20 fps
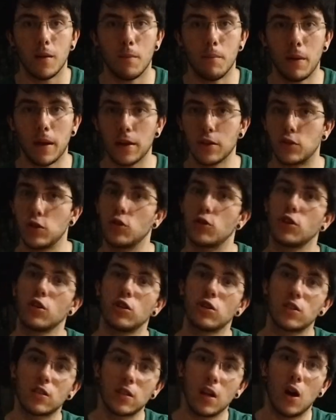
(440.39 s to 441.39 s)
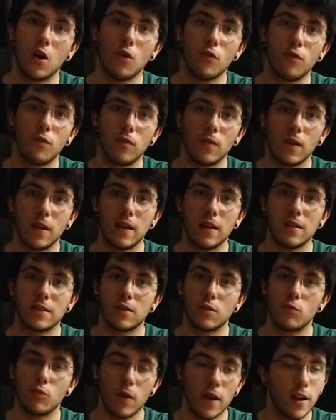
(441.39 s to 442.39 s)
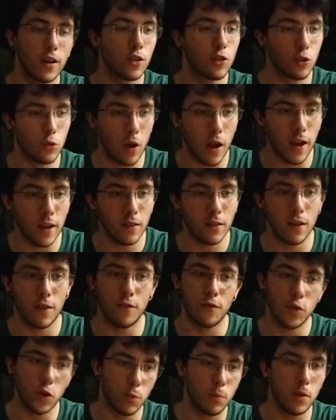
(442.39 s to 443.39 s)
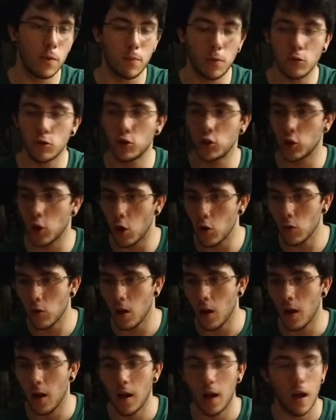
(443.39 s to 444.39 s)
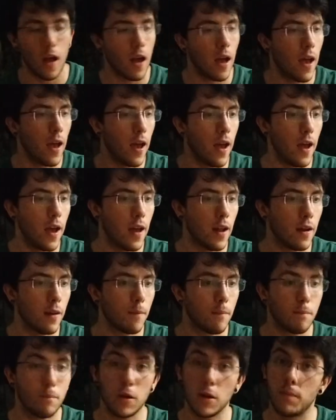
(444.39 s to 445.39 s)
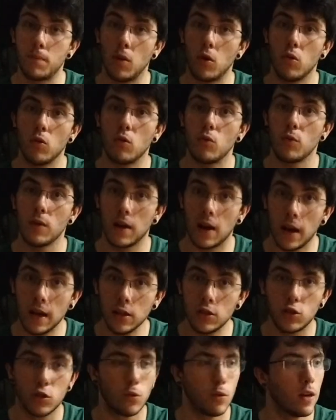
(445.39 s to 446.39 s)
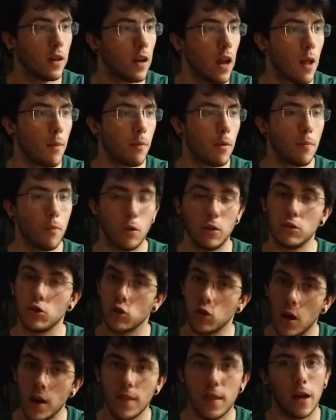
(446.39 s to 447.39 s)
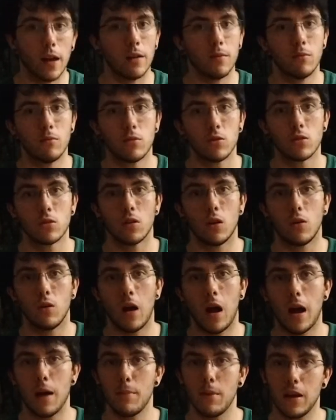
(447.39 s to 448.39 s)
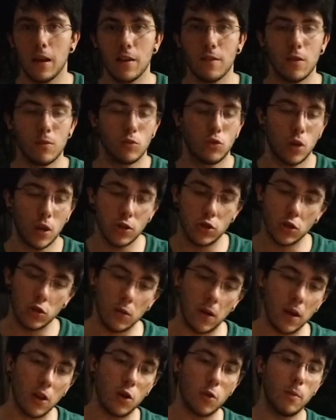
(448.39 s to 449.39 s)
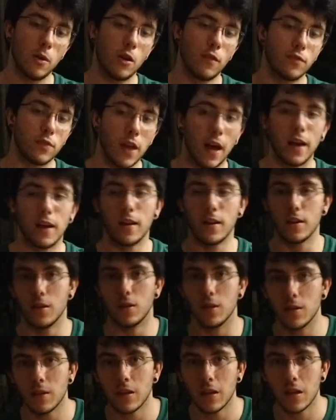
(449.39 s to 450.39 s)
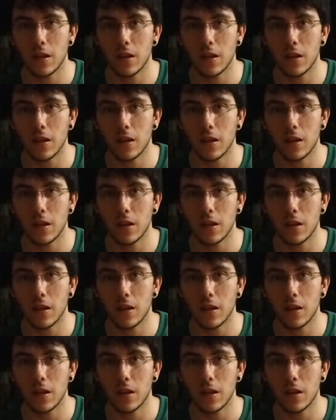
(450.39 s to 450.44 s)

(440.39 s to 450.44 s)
Being true to yourself is a rare trait that few people show, and people relate to it and people enjoy that. So I believe I'm trying to do a little bit of that here.